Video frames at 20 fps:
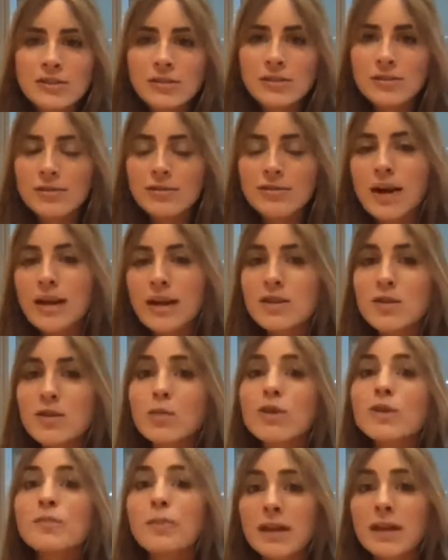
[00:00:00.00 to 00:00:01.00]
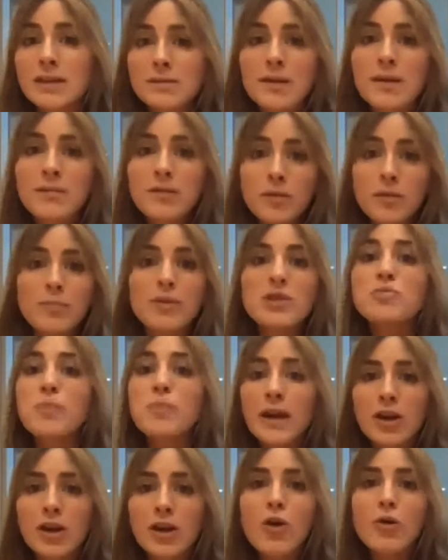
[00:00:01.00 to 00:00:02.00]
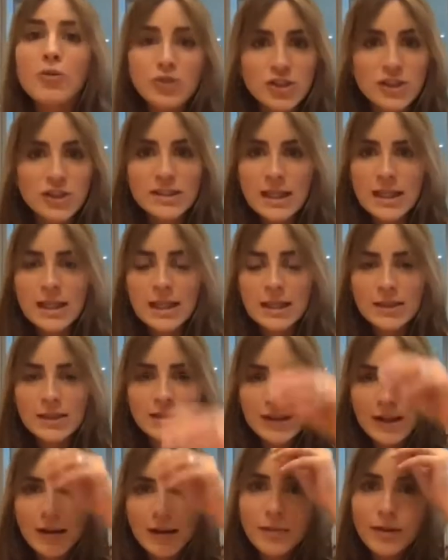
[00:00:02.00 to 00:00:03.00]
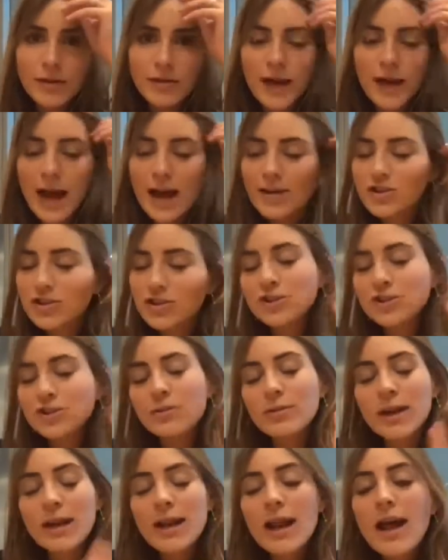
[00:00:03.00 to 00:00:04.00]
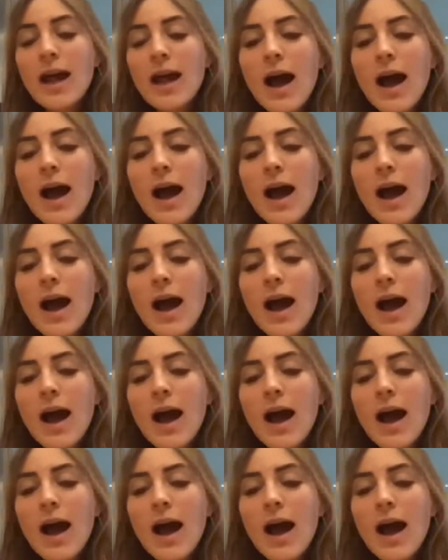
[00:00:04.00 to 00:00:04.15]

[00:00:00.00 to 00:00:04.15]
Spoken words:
to the rest of the world, but as Beachbody coaches, I think there's like a big reaction to it.